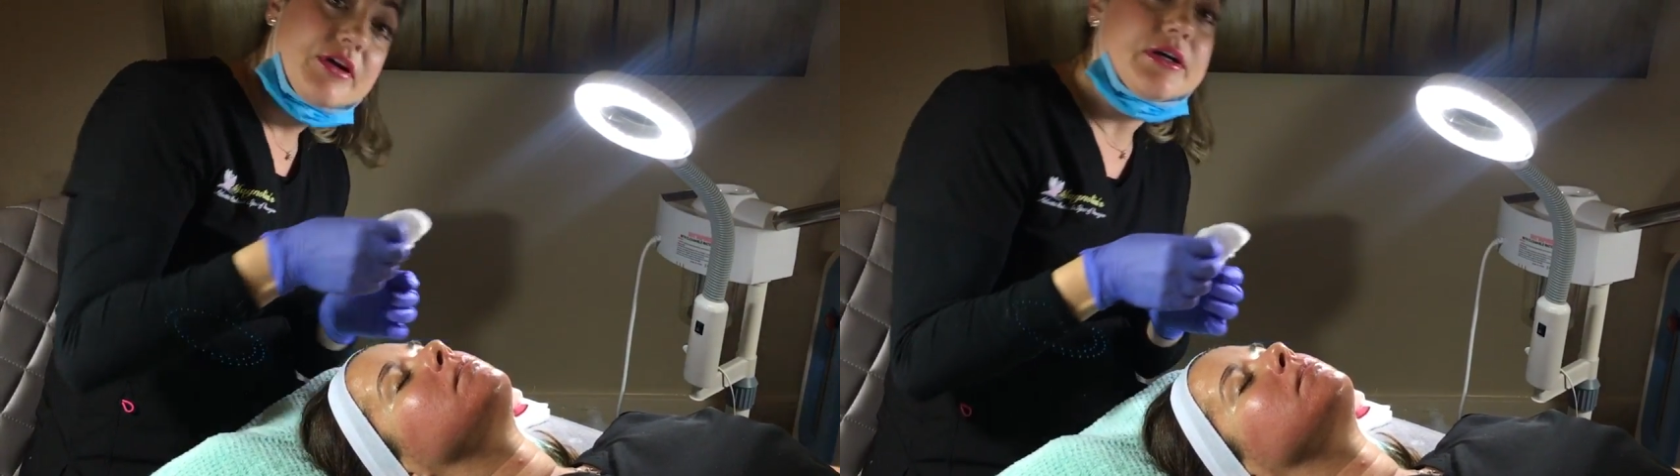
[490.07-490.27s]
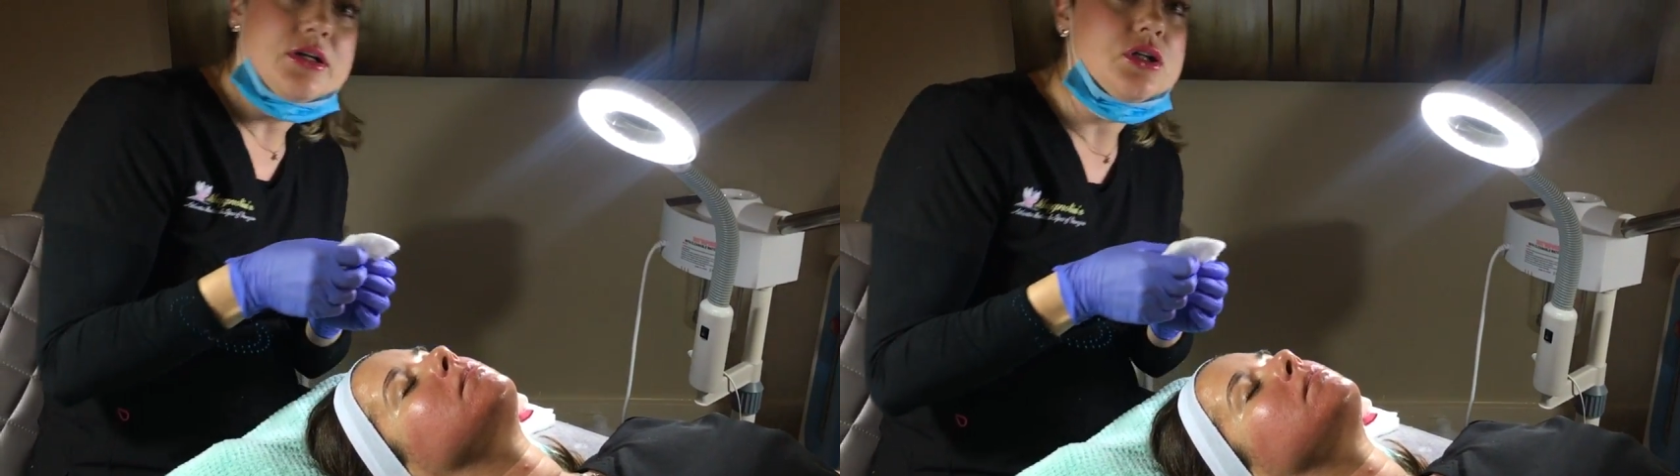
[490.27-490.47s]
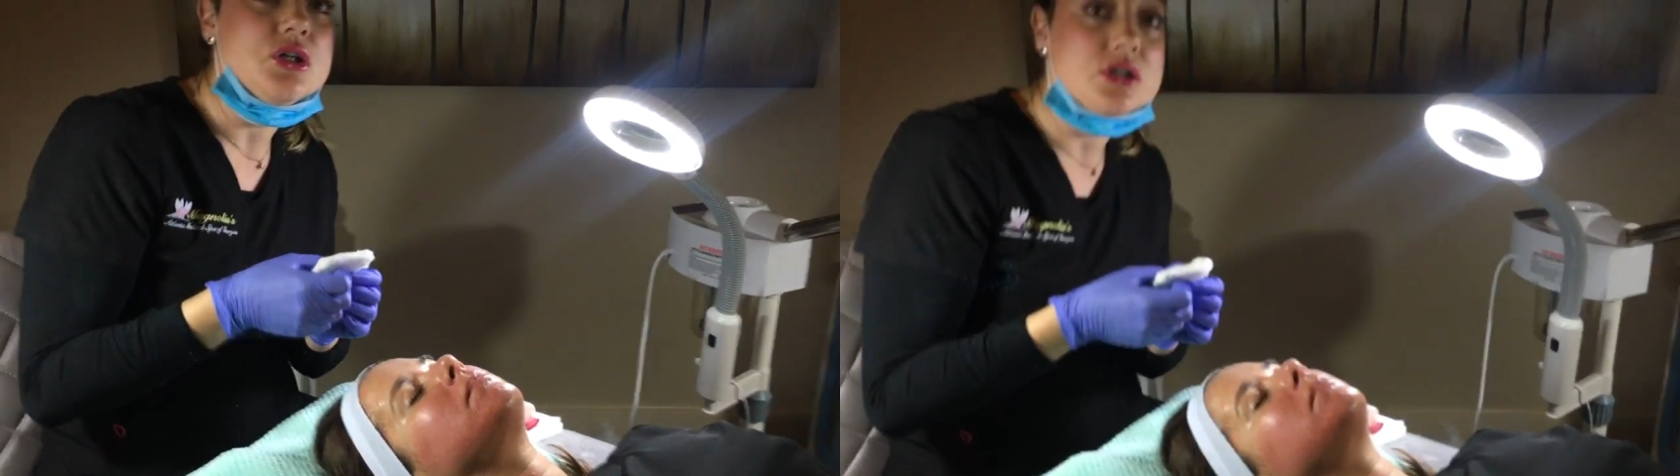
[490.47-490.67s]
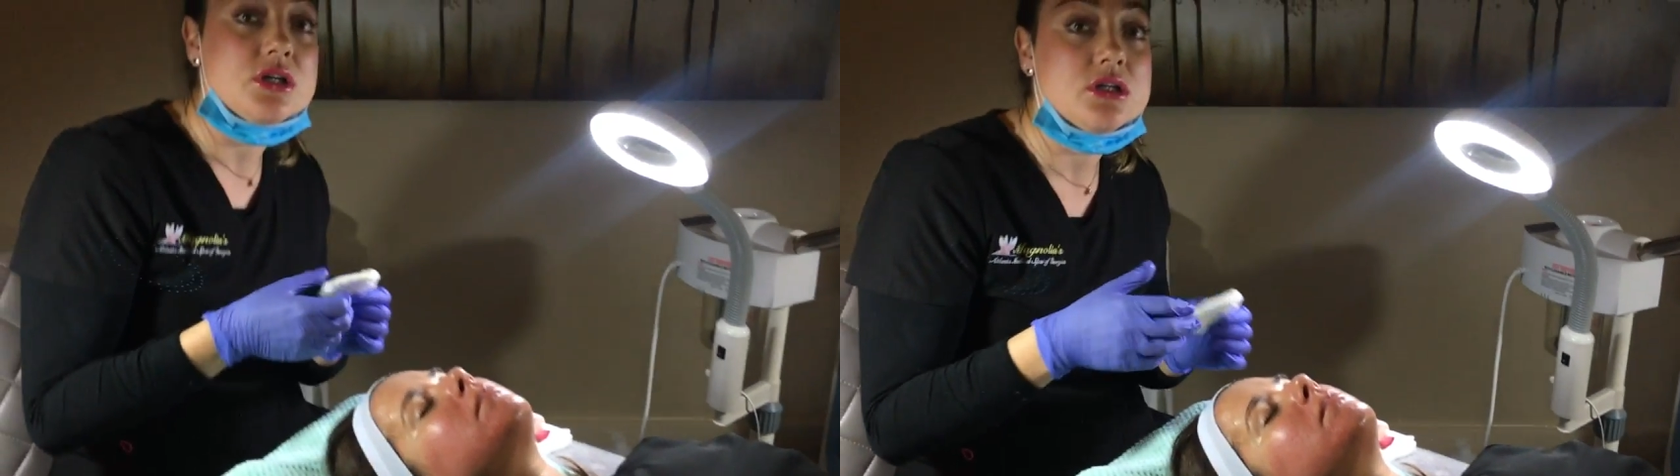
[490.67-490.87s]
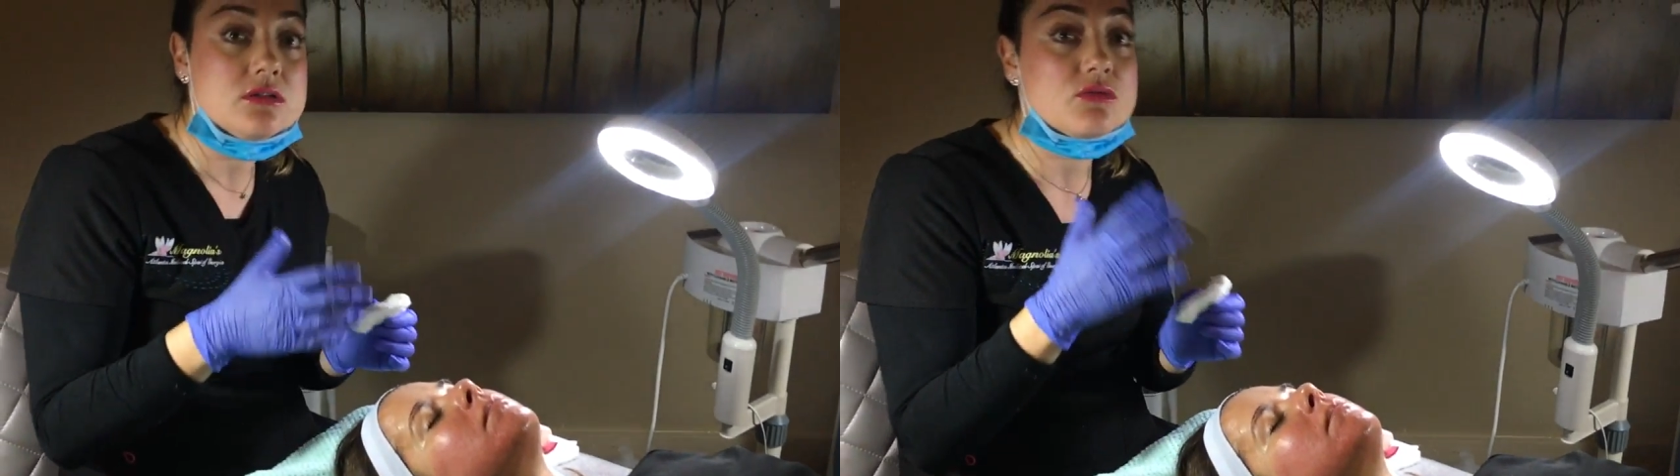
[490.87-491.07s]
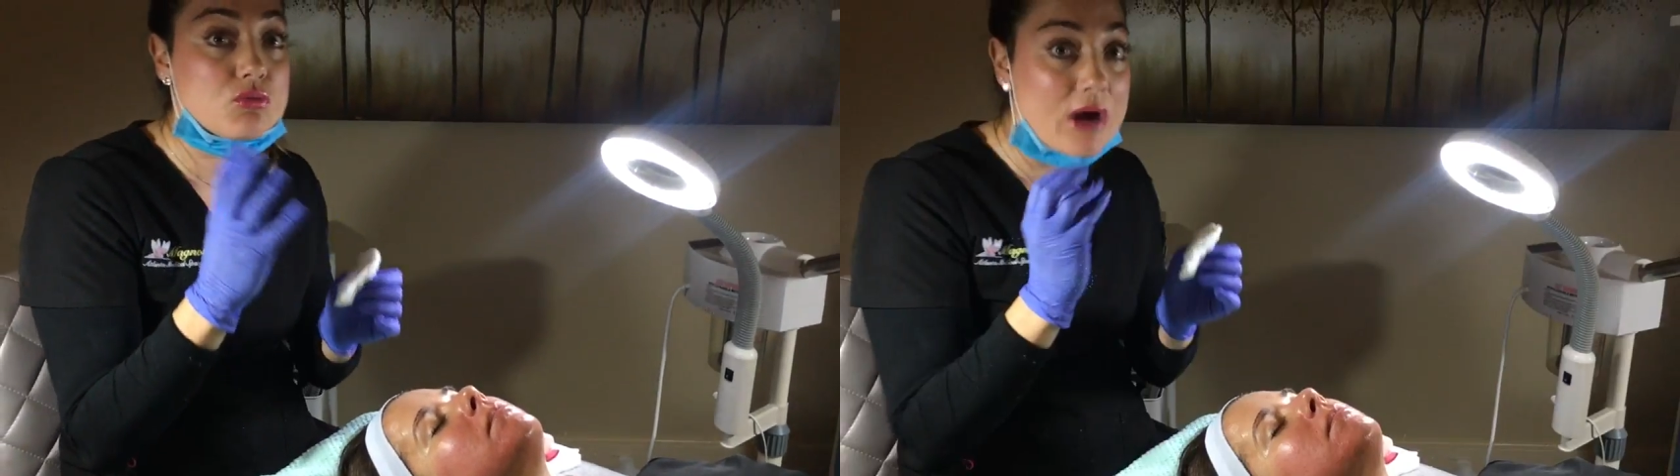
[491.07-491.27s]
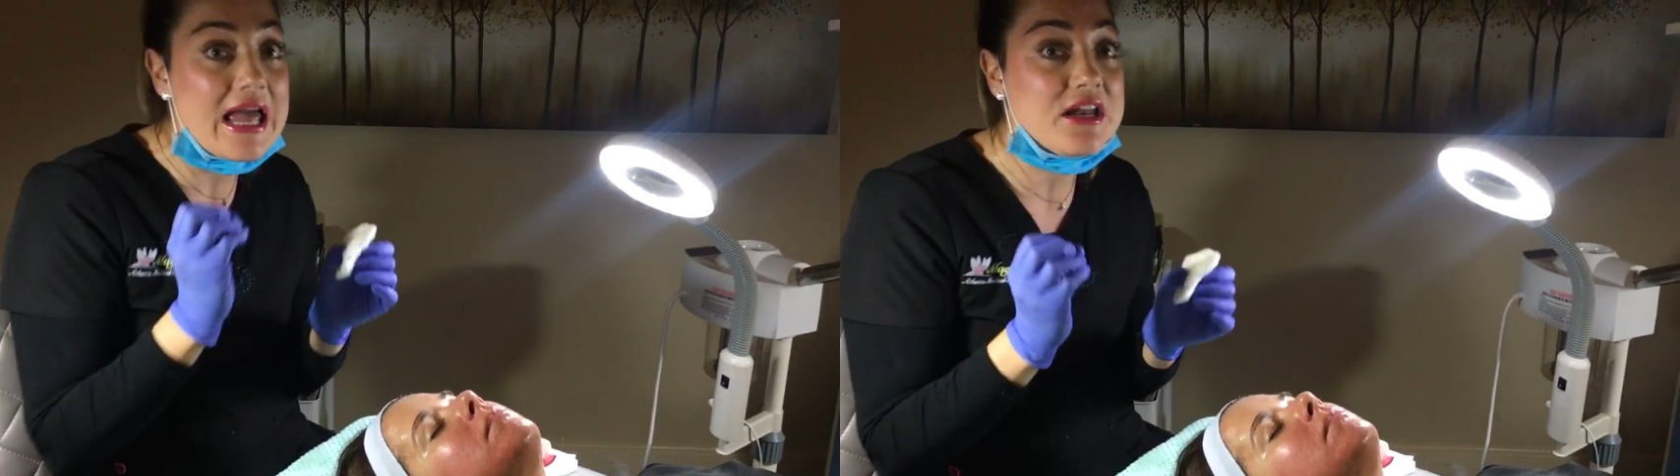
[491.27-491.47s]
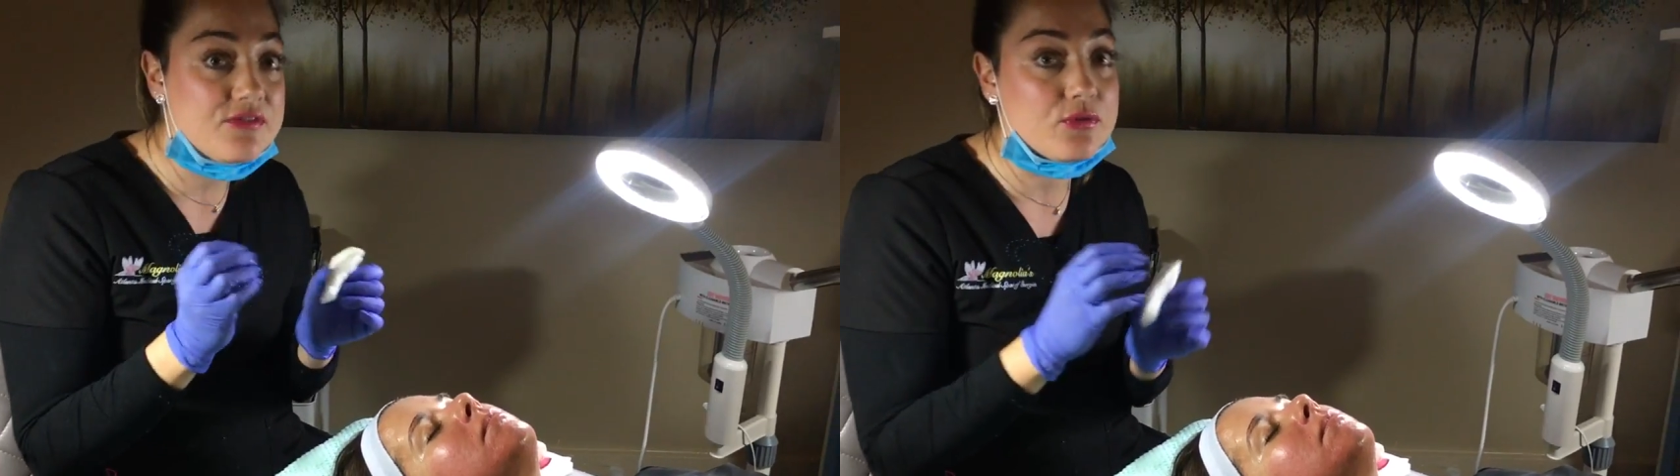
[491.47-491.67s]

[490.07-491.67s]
They're going to look red